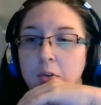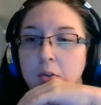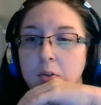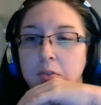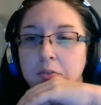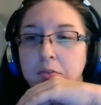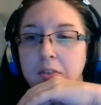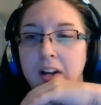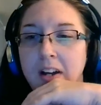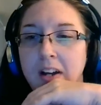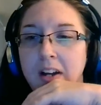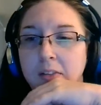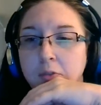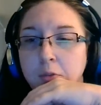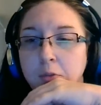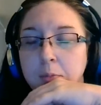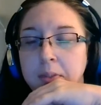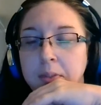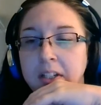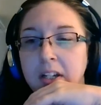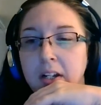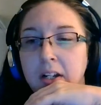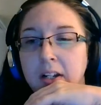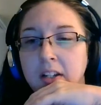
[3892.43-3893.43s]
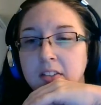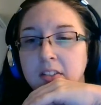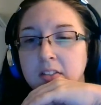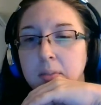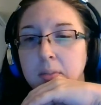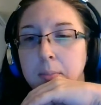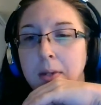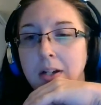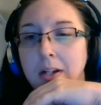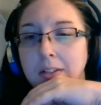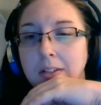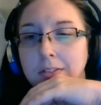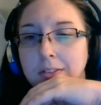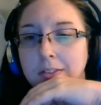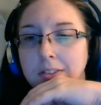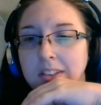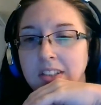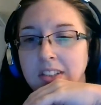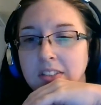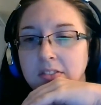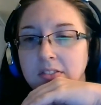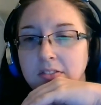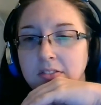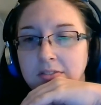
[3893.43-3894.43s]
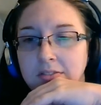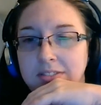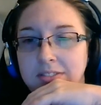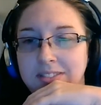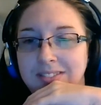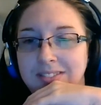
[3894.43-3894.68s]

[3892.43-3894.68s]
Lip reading: what 5 would be. I guess a box set. I